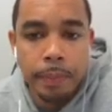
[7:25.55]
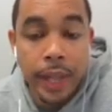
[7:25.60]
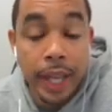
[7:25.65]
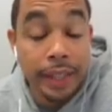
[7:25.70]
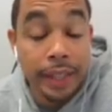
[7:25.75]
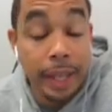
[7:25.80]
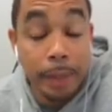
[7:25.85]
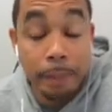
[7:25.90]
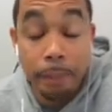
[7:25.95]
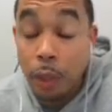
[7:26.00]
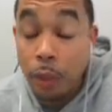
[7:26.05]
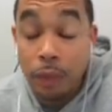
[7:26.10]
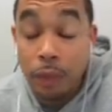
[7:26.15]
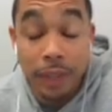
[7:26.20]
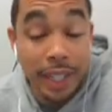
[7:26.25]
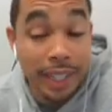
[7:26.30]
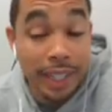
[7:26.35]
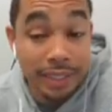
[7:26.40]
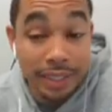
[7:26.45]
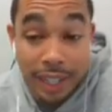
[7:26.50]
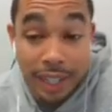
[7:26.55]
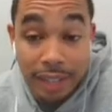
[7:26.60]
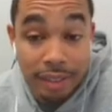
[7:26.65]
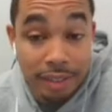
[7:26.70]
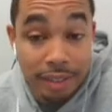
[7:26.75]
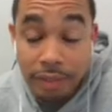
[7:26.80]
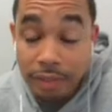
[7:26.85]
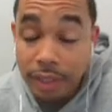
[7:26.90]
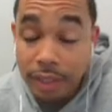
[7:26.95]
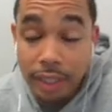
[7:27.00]
I think both lines are
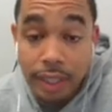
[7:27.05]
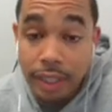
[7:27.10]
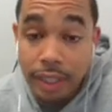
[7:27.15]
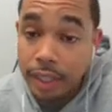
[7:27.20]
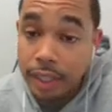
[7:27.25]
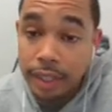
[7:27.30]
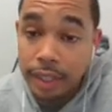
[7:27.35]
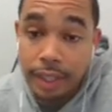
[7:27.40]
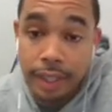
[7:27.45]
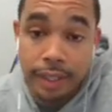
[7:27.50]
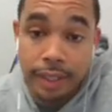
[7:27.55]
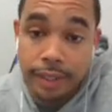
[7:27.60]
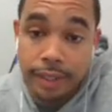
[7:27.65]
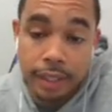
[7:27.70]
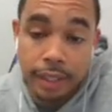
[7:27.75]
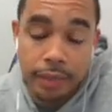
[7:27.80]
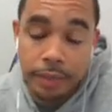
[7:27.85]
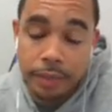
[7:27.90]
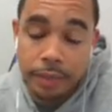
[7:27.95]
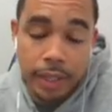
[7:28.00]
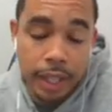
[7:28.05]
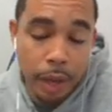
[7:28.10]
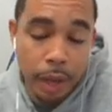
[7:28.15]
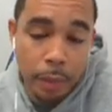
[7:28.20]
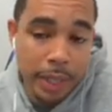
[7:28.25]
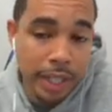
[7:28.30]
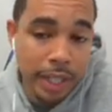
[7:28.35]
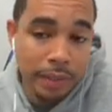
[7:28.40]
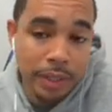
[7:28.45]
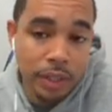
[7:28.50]
actually really good, honestly. I
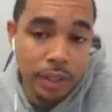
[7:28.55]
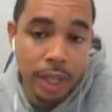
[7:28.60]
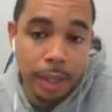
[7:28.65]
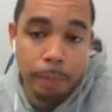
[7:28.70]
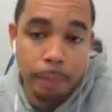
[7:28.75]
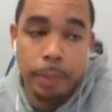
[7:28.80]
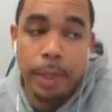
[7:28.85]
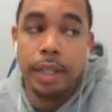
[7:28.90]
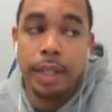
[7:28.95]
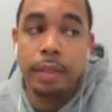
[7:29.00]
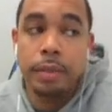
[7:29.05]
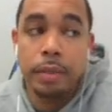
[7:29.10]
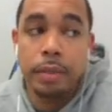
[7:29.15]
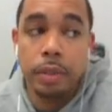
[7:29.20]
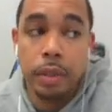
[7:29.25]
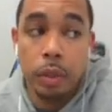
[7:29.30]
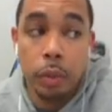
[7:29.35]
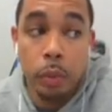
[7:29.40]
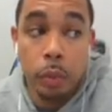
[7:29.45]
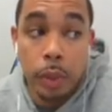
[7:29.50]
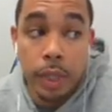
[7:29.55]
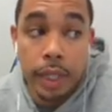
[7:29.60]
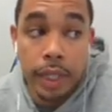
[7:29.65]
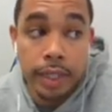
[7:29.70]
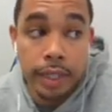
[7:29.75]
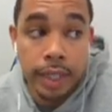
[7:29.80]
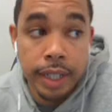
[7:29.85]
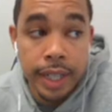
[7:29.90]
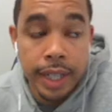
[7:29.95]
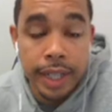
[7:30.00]
wouldn't even try to pick the
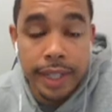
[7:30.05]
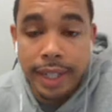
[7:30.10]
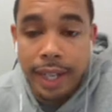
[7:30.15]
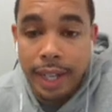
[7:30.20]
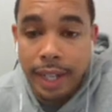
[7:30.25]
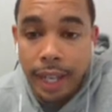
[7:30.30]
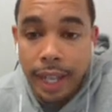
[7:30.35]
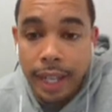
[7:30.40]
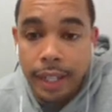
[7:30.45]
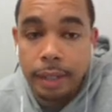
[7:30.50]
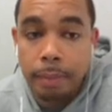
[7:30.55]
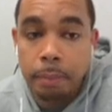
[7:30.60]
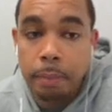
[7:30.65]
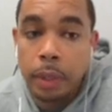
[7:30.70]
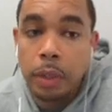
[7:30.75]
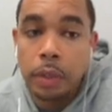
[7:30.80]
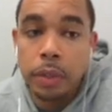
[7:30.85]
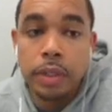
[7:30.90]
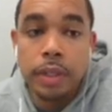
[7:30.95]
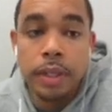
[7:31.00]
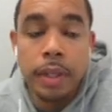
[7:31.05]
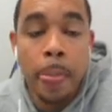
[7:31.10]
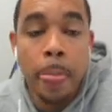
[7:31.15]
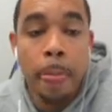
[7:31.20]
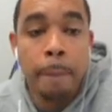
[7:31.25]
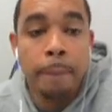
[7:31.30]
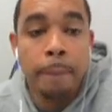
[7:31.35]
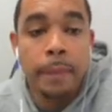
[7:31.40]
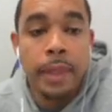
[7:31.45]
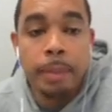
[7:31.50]
one that I like the most.
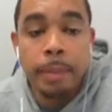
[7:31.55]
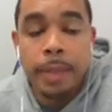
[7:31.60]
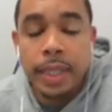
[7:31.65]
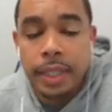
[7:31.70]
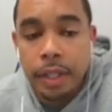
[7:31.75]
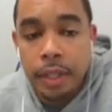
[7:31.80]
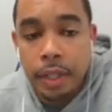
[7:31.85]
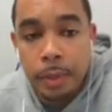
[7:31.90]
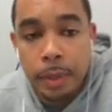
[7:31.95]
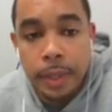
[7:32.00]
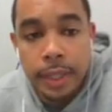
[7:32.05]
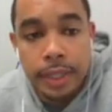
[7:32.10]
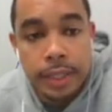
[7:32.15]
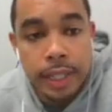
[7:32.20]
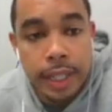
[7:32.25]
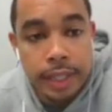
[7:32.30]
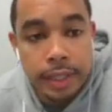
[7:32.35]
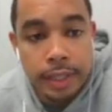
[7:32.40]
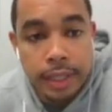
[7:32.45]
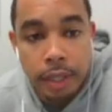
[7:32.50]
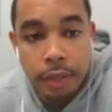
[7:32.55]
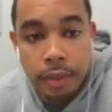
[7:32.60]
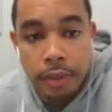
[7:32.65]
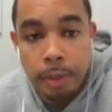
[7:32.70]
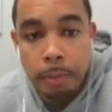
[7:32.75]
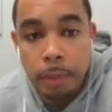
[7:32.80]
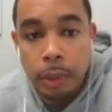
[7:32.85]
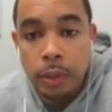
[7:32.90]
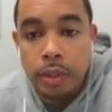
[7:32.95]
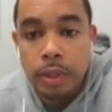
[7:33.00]
Let me tell you what stands out the
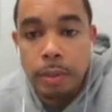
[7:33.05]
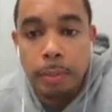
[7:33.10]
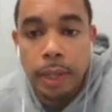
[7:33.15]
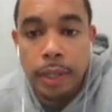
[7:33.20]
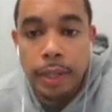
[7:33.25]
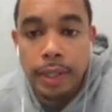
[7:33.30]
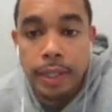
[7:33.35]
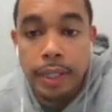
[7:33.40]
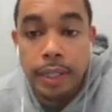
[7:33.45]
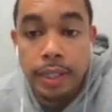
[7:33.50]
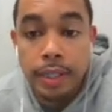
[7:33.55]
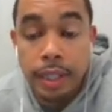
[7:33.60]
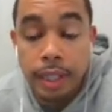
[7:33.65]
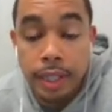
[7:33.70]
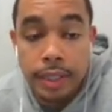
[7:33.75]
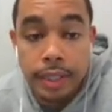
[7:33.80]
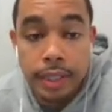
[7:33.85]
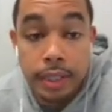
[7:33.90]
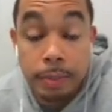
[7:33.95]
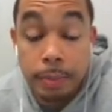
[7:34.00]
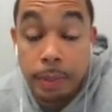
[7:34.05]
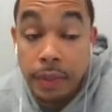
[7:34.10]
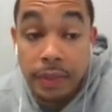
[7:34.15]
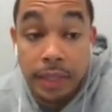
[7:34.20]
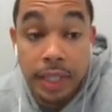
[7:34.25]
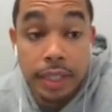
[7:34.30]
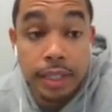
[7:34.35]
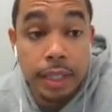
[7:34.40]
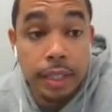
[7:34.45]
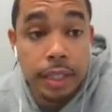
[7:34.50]
most about NaLyssa Smith. And
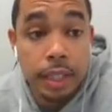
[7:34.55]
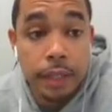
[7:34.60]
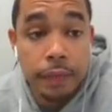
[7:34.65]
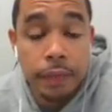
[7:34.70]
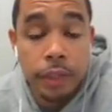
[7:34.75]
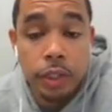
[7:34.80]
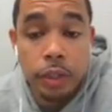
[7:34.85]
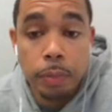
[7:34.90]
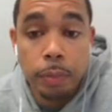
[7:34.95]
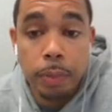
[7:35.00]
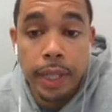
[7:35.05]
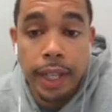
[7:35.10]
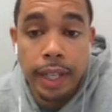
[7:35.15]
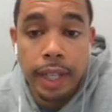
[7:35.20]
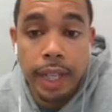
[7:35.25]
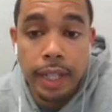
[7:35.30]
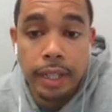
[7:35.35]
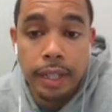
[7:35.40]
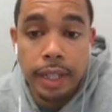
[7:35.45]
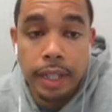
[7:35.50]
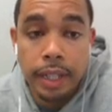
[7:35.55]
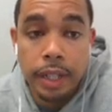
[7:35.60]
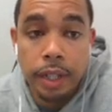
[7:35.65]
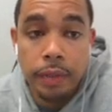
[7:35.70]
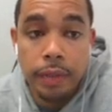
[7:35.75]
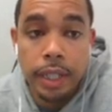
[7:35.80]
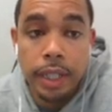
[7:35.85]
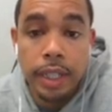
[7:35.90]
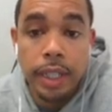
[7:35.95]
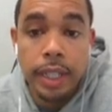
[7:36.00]
this is an official play. I locked it in
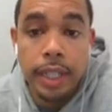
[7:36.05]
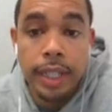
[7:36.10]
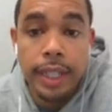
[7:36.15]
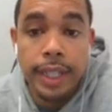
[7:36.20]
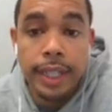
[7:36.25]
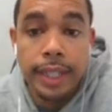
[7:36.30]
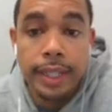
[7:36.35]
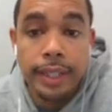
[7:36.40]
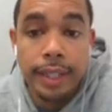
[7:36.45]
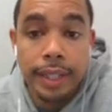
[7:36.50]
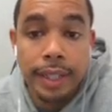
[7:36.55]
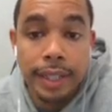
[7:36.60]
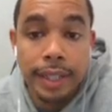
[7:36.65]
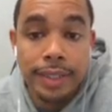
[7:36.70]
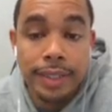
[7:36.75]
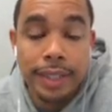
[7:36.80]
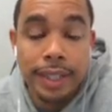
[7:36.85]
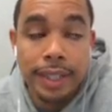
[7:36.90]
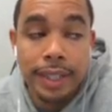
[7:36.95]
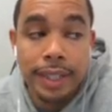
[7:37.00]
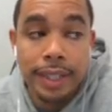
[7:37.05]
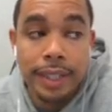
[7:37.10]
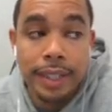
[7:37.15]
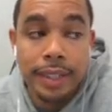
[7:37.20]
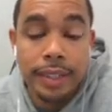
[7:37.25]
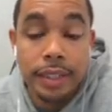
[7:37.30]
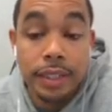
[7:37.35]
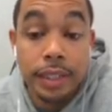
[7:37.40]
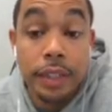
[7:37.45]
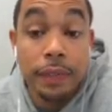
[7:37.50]
already.
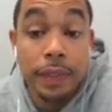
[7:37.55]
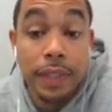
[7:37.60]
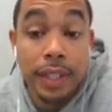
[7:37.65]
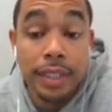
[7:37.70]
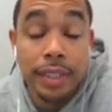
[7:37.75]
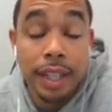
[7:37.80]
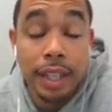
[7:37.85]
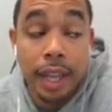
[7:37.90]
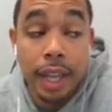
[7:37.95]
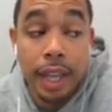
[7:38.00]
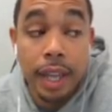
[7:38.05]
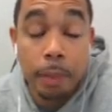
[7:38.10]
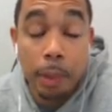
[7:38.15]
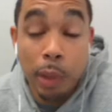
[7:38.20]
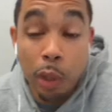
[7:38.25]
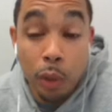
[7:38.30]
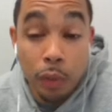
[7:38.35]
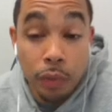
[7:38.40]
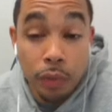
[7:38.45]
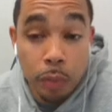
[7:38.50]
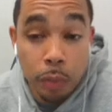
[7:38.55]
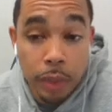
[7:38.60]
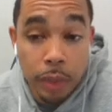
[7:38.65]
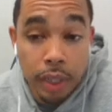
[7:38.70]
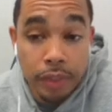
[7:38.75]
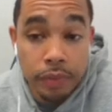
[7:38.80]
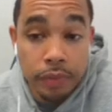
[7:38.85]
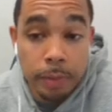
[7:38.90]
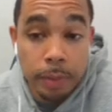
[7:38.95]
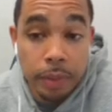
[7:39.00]
NaLyssa she finished the game 0 for
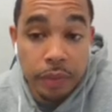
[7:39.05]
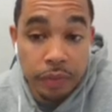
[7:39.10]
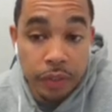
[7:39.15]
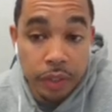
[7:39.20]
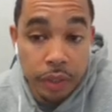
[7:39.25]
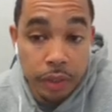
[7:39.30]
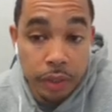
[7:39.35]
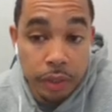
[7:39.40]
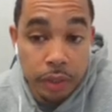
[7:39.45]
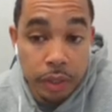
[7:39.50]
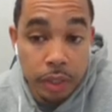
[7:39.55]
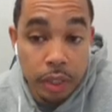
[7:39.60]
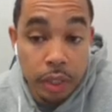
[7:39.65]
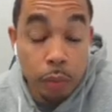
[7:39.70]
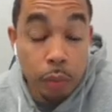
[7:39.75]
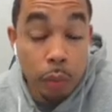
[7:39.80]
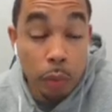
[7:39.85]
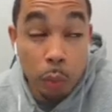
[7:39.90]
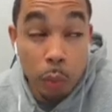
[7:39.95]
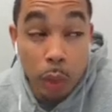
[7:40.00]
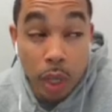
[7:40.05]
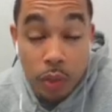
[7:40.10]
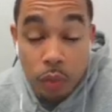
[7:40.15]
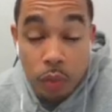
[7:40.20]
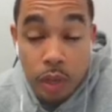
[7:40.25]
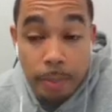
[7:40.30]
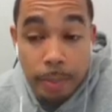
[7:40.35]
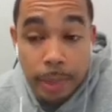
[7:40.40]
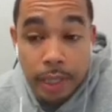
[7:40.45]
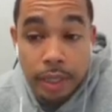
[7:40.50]
1 from the field with 1
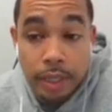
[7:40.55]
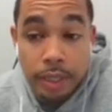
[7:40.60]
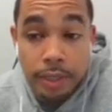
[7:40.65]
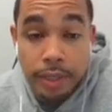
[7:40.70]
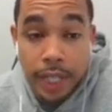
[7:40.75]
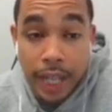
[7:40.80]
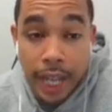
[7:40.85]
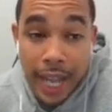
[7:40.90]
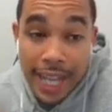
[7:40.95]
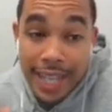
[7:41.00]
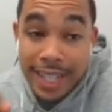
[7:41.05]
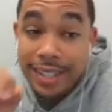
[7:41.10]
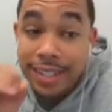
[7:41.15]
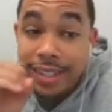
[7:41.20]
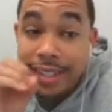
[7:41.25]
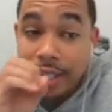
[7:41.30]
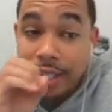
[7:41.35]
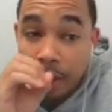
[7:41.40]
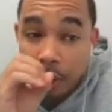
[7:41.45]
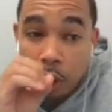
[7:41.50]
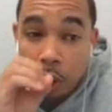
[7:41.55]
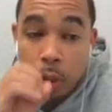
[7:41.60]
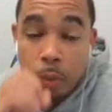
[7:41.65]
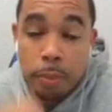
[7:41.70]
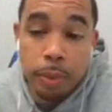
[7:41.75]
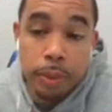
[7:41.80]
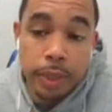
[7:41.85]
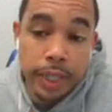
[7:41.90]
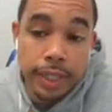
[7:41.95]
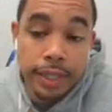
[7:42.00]
rebound and 0
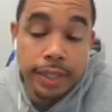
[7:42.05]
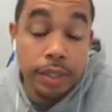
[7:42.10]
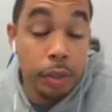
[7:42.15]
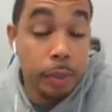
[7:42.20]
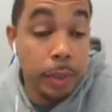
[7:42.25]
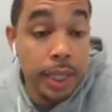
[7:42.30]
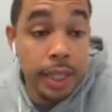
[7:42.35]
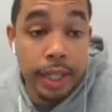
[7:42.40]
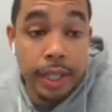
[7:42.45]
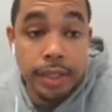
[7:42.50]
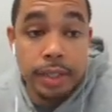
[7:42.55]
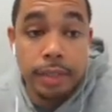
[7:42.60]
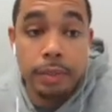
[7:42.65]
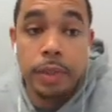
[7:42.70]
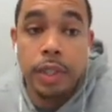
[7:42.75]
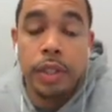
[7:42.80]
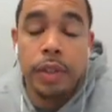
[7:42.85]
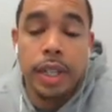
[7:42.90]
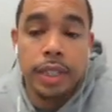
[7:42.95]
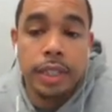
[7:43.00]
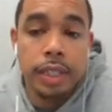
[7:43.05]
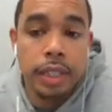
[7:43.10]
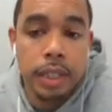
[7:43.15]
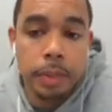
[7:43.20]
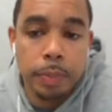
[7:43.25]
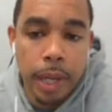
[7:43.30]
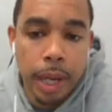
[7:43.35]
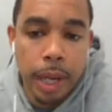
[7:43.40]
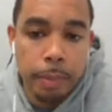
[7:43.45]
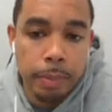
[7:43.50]
points. So we think some regression is
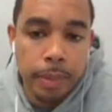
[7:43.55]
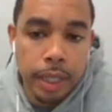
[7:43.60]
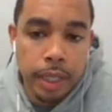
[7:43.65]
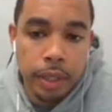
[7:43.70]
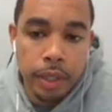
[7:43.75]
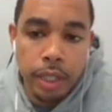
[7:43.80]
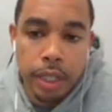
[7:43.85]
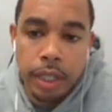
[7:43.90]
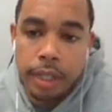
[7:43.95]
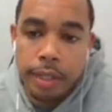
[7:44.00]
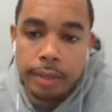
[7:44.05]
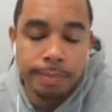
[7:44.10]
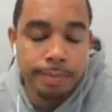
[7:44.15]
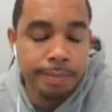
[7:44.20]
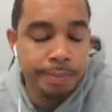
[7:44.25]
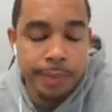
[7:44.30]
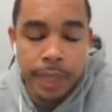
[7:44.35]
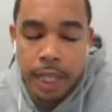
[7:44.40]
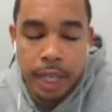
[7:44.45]
probably going to come.